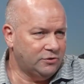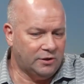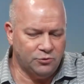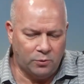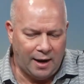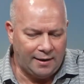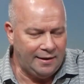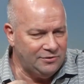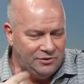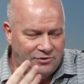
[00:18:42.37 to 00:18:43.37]
Because
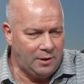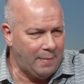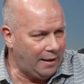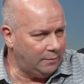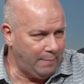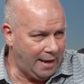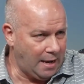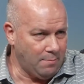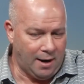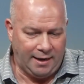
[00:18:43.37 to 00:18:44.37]
this isn't about
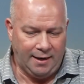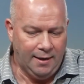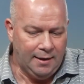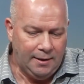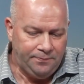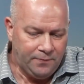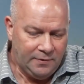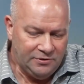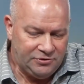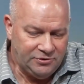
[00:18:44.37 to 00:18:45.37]
making money.
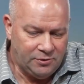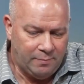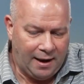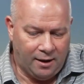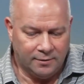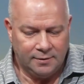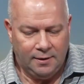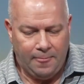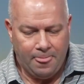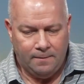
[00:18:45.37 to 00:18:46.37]
This is about
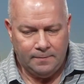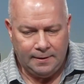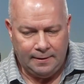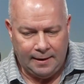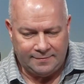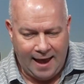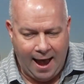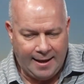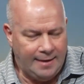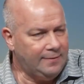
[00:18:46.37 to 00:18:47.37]

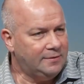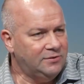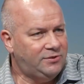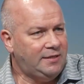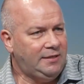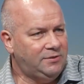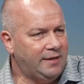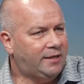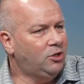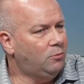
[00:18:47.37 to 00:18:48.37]
attacking the disease
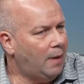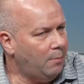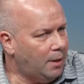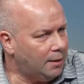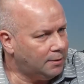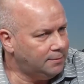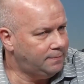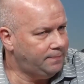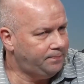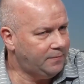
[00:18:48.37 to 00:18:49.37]
that killed my mother.
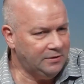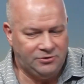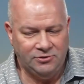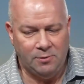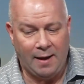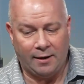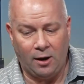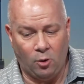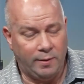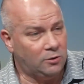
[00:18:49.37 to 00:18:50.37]
This is about
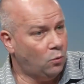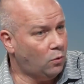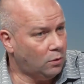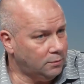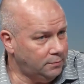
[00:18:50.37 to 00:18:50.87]
helping the world.